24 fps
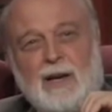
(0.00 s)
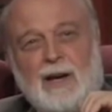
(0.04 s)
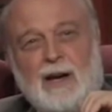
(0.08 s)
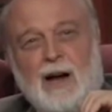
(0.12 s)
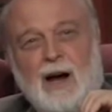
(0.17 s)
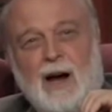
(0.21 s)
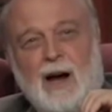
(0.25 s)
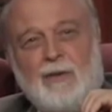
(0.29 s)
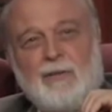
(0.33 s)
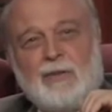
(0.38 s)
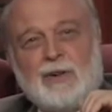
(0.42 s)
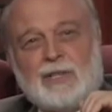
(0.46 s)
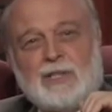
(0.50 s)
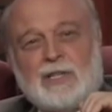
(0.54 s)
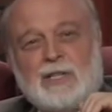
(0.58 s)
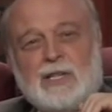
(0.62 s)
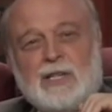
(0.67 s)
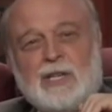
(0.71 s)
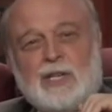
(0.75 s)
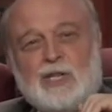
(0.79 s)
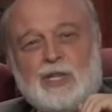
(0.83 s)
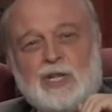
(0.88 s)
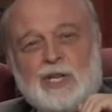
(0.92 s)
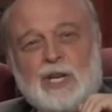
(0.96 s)

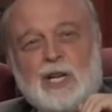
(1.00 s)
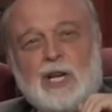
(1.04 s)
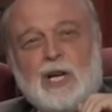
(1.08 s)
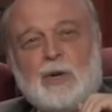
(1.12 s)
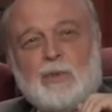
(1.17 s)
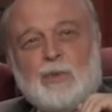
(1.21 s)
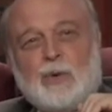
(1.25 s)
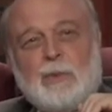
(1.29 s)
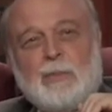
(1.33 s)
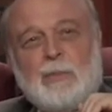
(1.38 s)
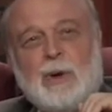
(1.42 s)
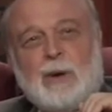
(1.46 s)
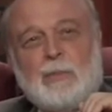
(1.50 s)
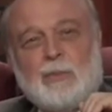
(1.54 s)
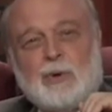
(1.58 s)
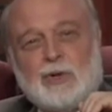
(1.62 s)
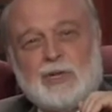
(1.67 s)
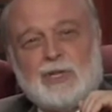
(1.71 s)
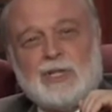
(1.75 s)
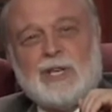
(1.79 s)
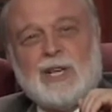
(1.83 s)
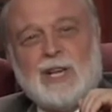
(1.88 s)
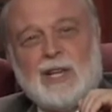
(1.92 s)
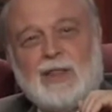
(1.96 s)
Obviously, she had remembered
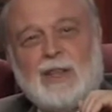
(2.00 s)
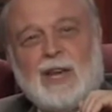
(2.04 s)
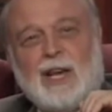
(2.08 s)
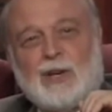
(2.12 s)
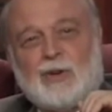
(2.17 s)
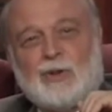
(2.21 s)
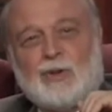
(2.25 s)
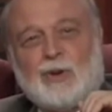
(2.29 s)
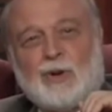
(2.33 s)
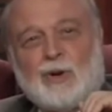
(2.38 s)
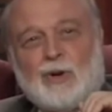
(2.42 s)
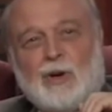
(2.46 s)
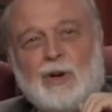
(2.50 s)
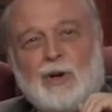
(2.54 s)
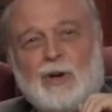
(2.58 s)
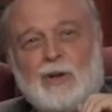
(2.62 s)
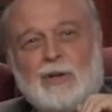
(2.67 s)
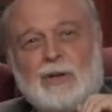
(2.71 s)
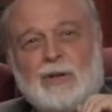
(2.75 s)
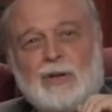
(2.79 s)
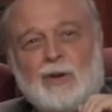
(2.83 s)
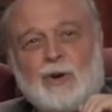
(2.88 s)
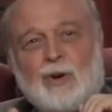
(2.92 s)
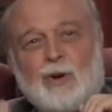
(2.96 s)
seeing that turtle
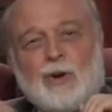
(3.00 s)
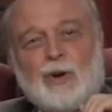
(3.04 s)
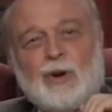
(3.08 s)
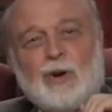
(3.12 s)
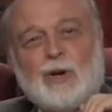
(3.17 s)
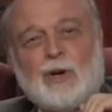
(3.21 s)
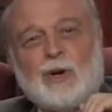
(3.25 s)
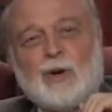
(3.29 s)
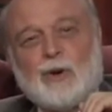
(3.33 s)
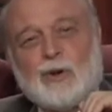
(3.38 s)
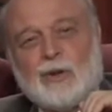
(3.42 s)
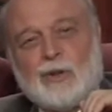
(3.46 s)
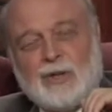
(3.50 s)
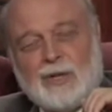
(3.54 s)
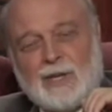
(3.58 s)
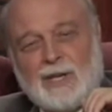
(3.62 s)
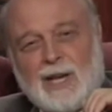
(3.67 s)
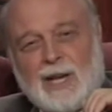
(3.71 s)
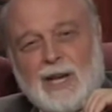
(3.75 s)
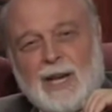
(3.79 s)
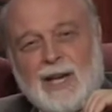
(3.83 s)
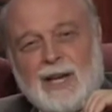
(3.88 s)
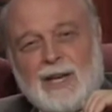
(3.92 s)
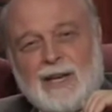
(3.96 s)
earlier in the
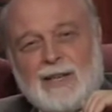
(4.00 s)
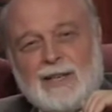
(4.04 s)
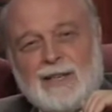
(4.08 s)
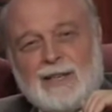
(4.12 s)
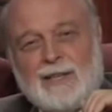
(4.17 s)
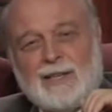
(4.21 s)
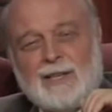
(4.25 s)
day,